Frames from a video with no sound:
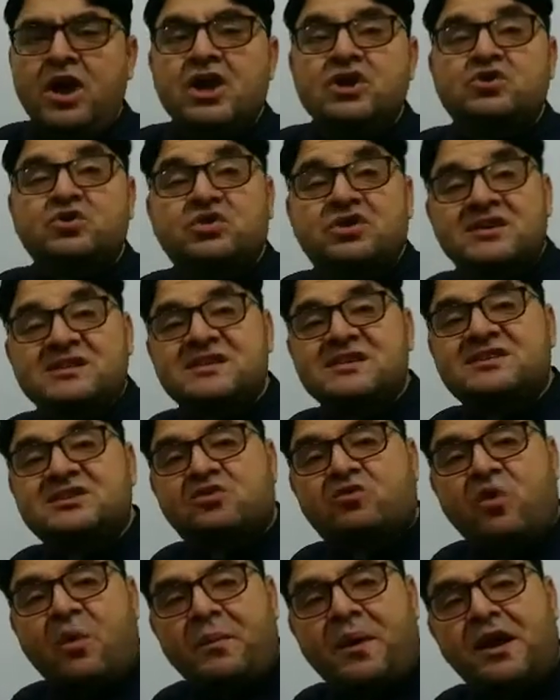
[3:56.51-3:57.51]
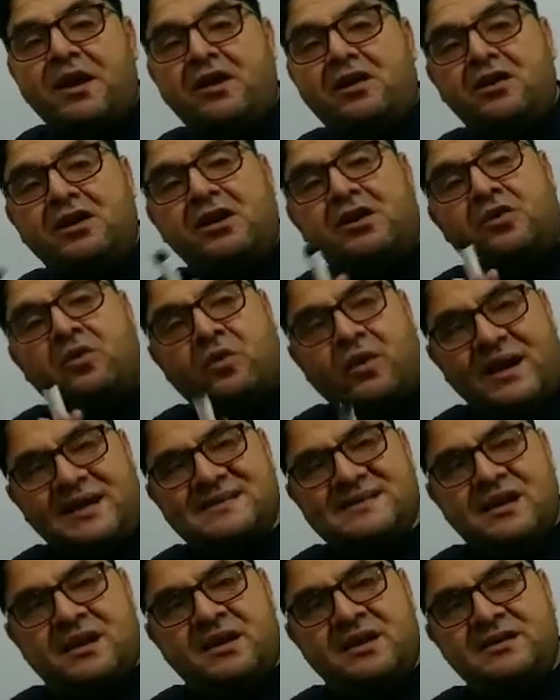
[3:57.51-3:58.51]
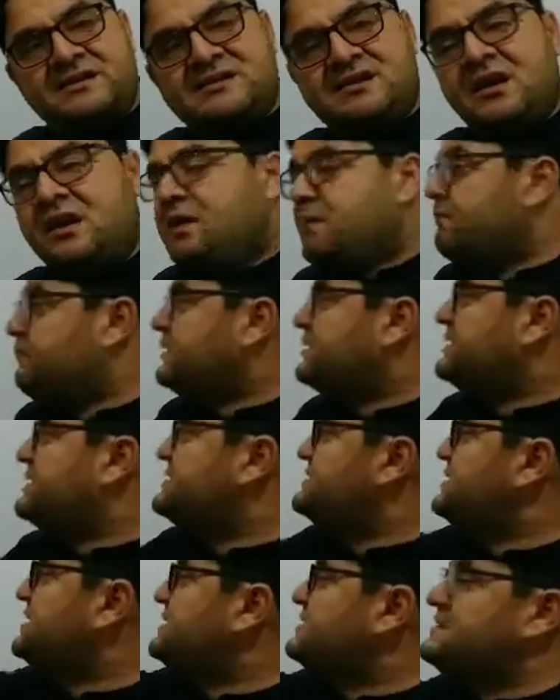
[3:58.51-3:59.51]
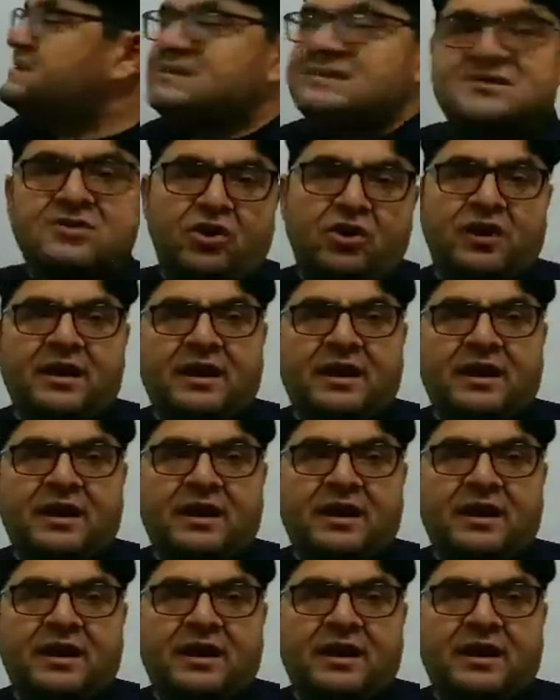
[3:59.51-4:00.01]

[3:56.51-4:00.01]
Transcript: So this is grammatically correct sentence, but the sense is not